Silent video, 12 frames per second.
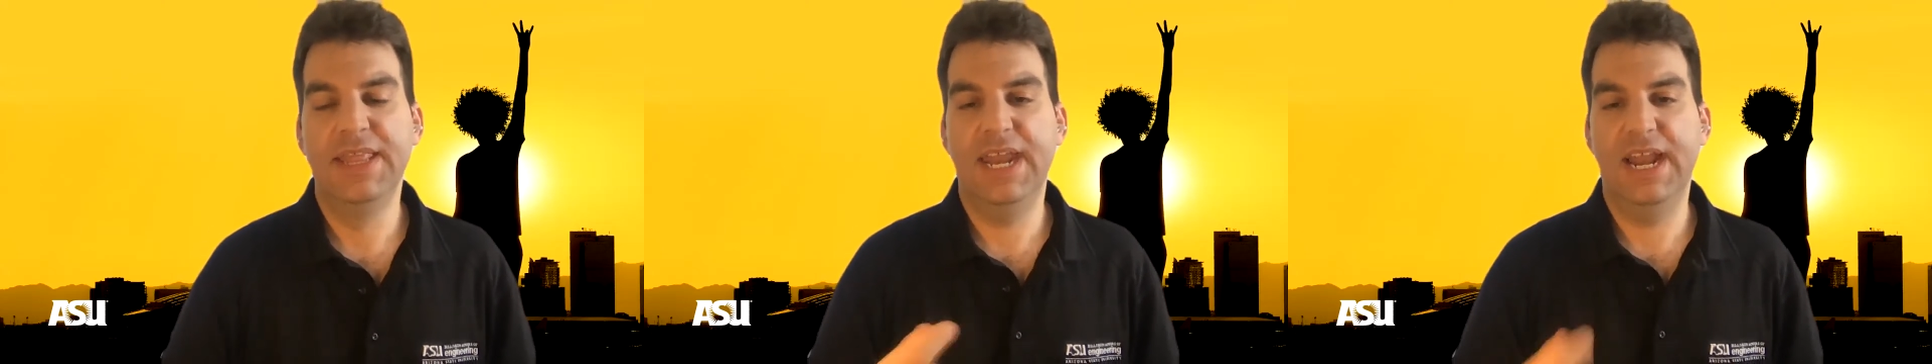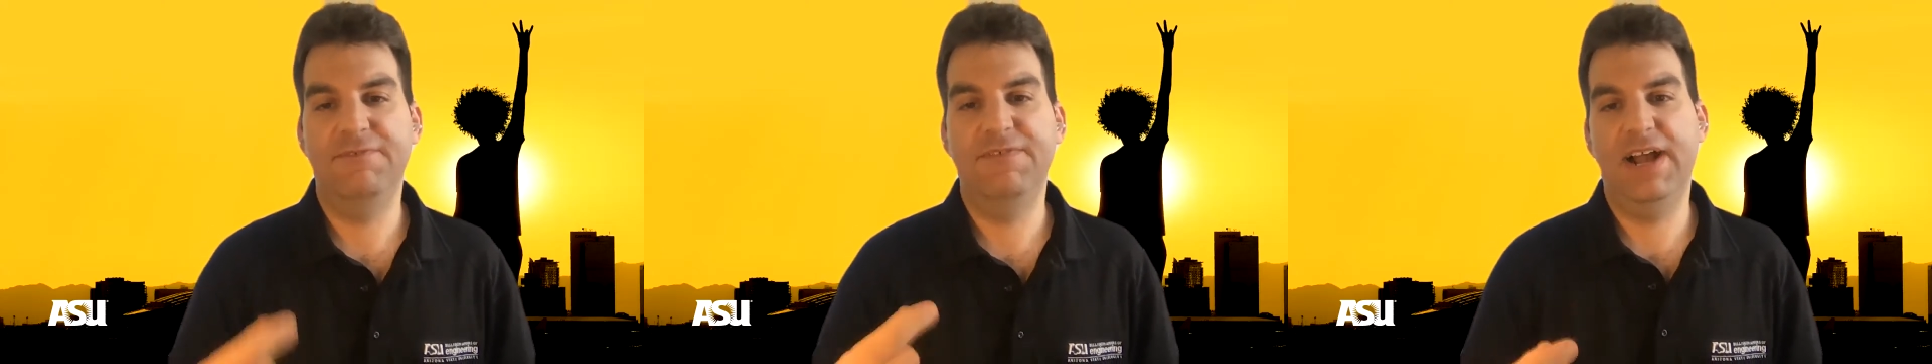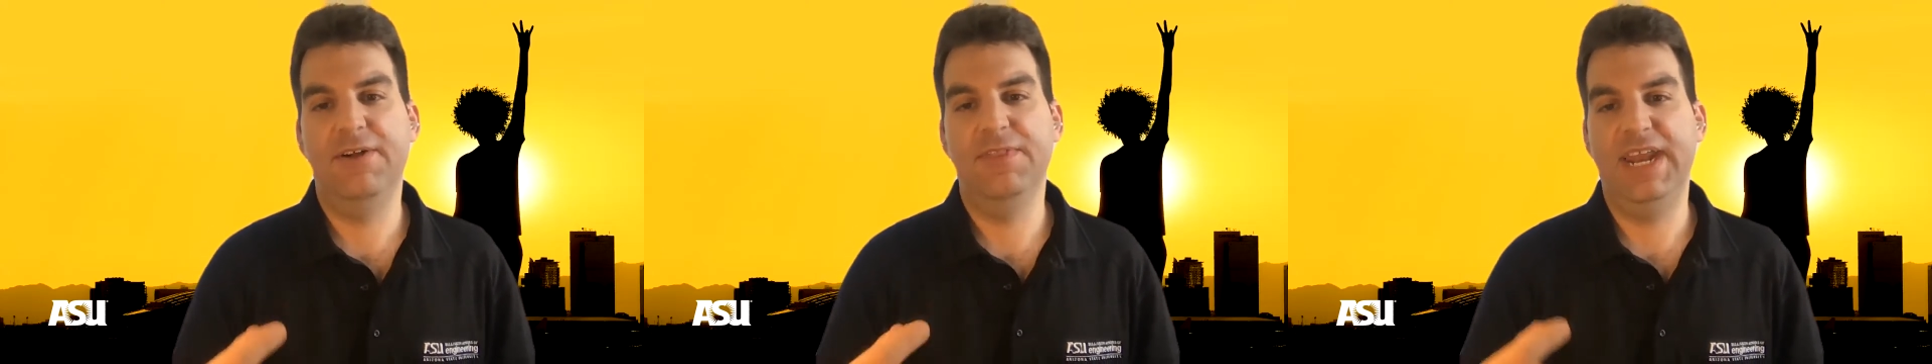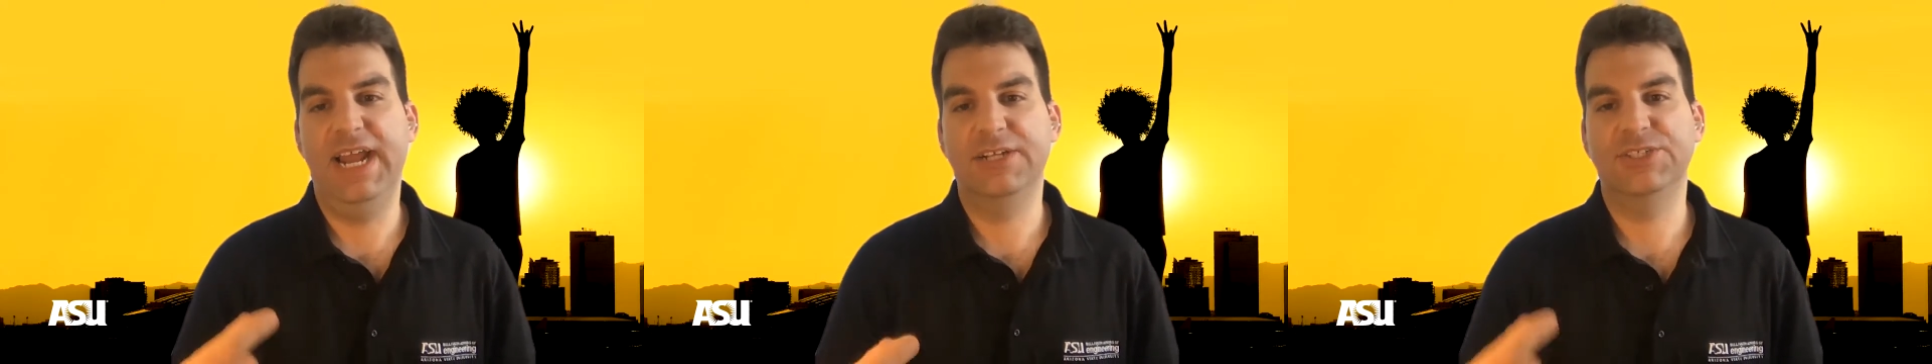then I found
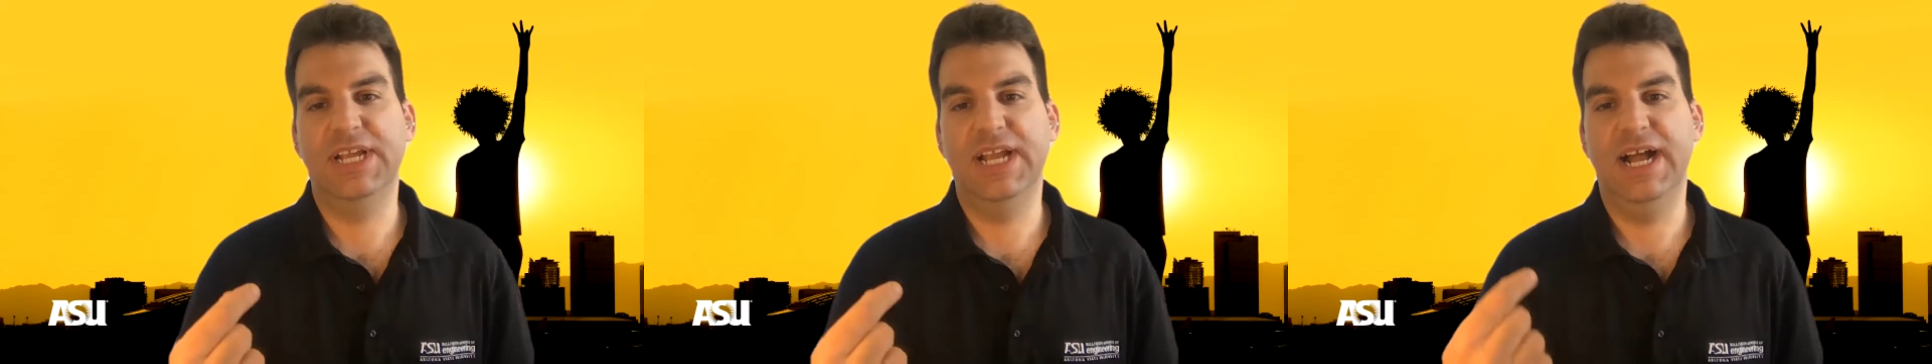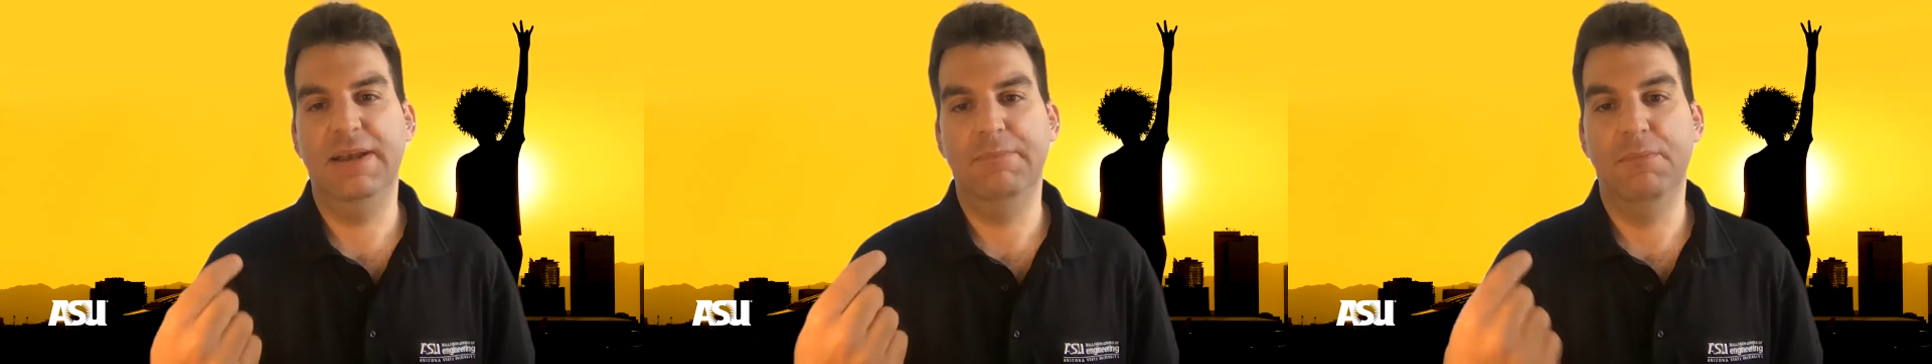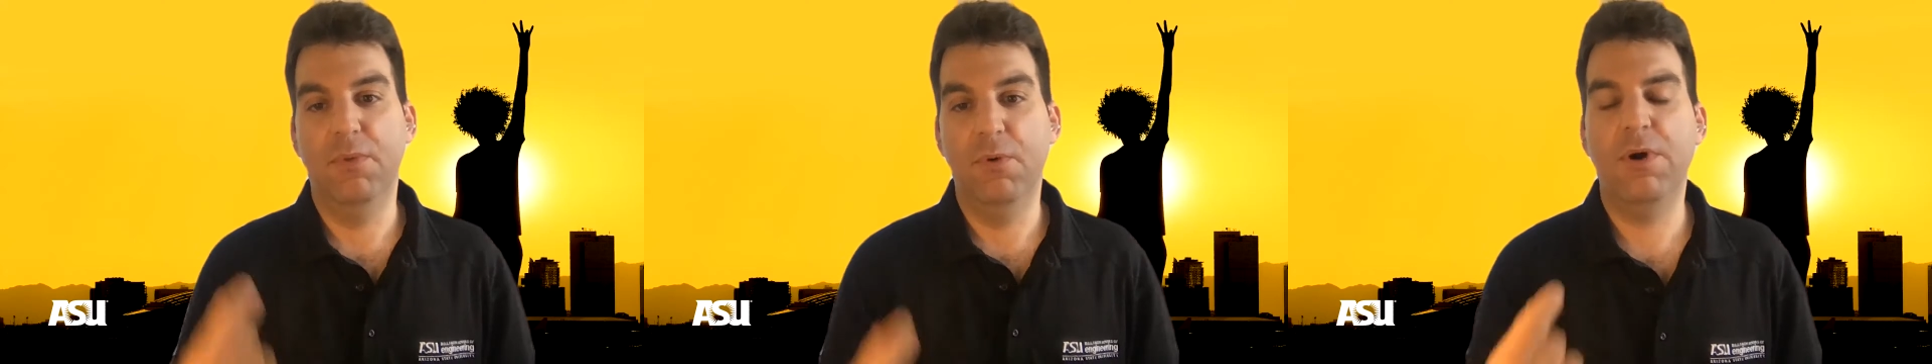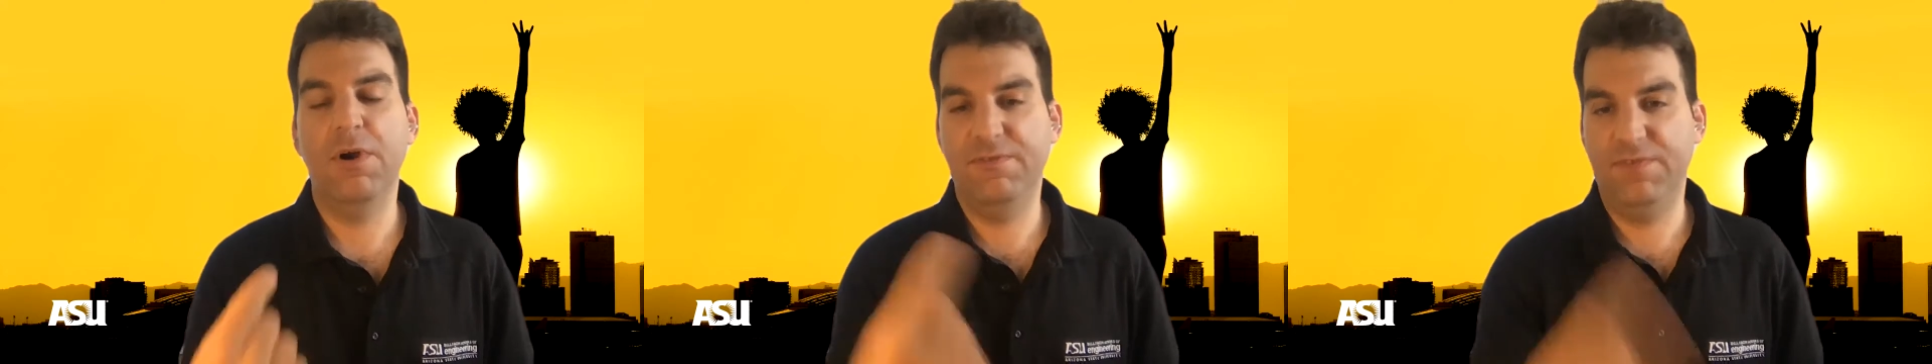that I actually got
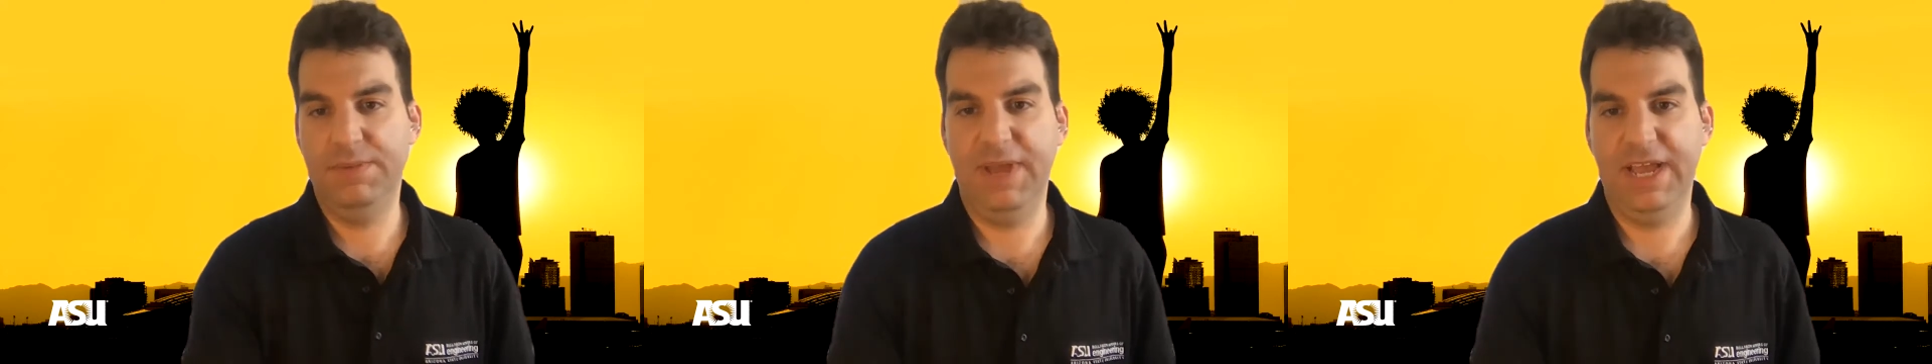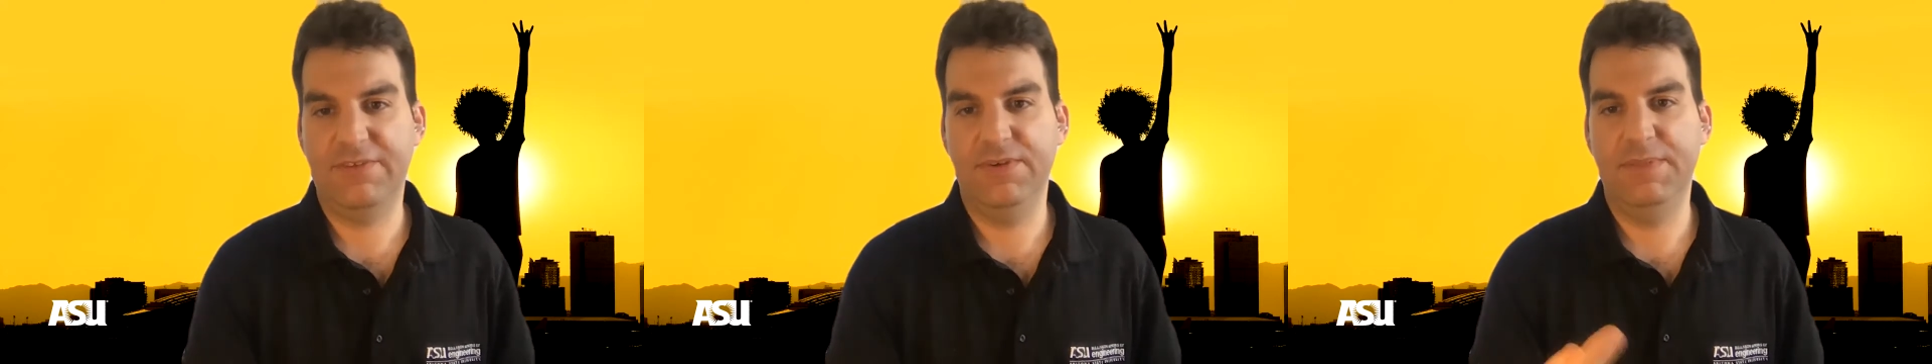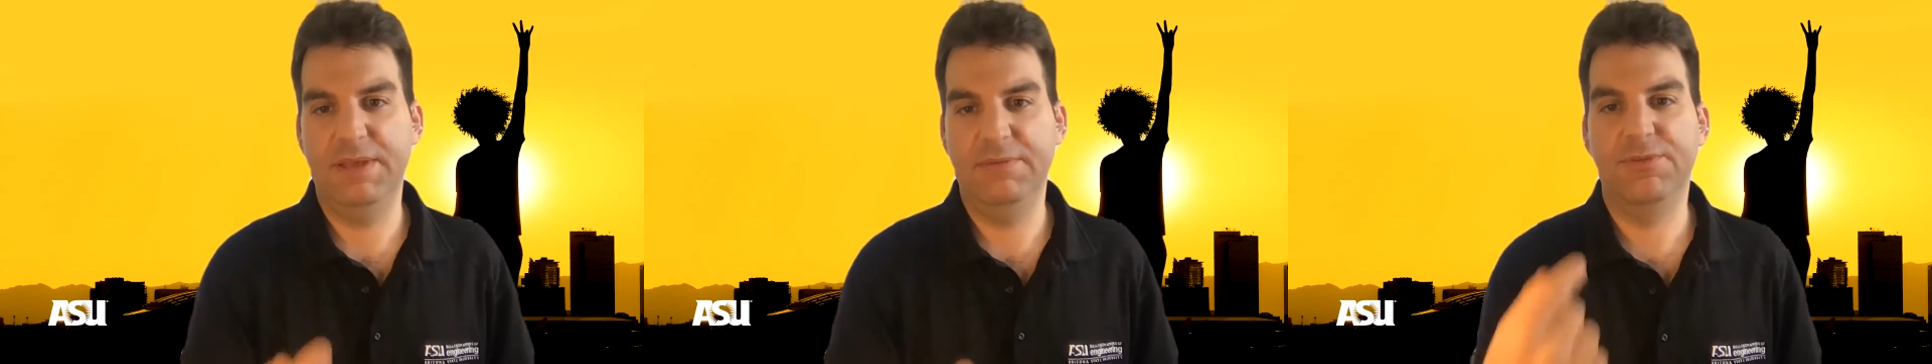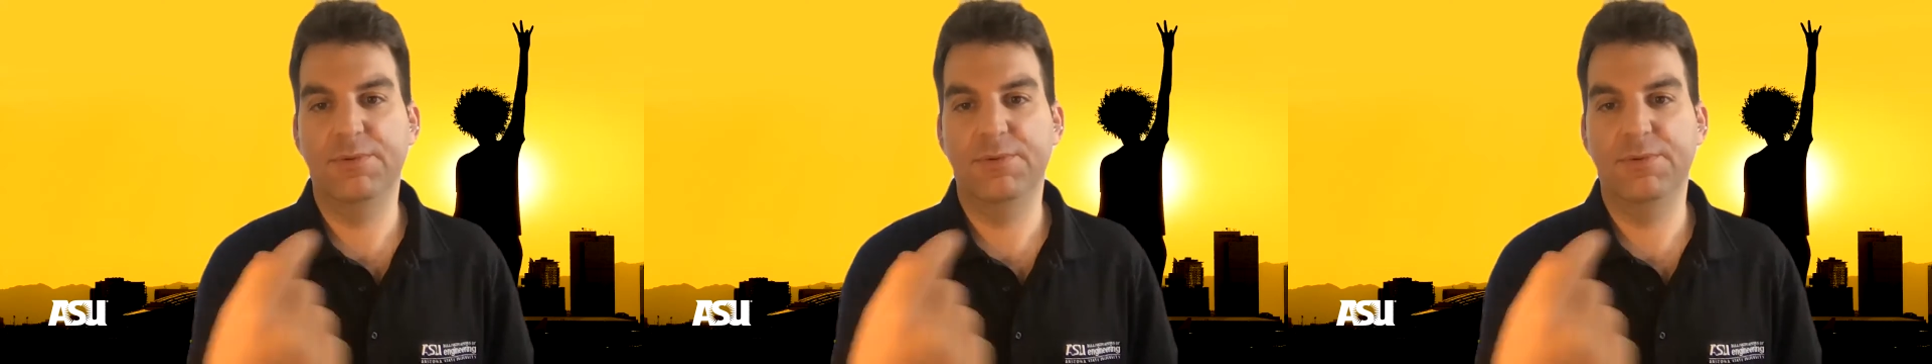more feedback from them